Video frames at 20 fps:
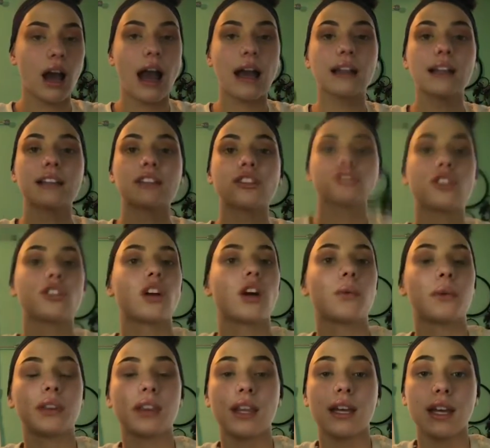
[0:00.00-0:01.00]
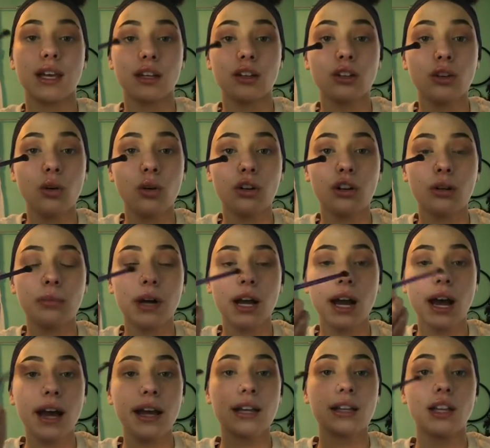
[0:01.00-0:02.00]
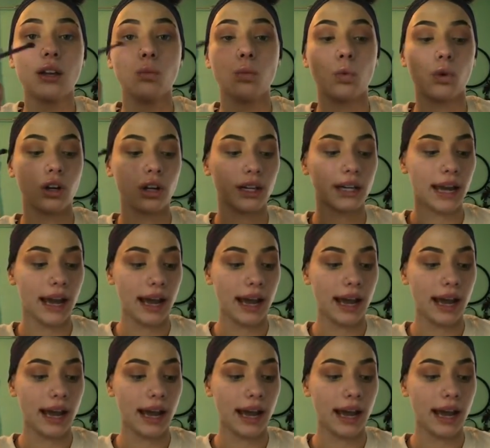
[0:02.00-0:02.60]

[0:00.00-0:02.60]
I like to start with the inner corner of my eye and then work